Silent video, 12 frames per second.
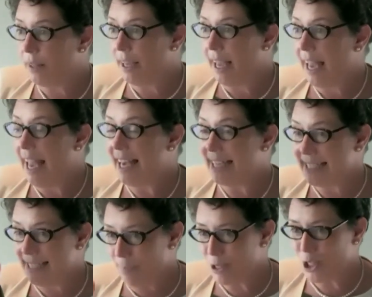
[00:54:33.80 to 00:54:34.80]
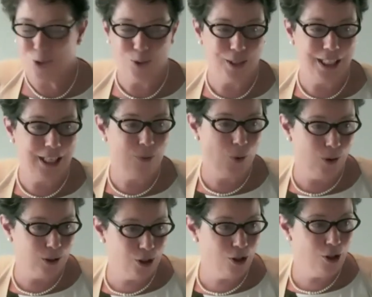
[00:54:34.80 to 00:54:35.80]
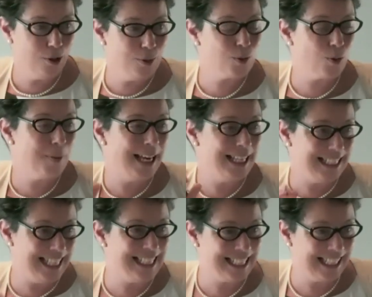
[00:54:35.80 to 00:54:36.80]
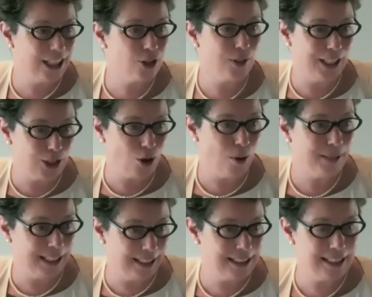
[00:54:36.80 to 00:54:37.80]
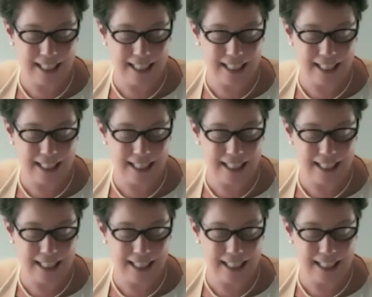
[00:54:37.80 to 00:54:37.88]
exceptional in world terms, remains intellectually dominant in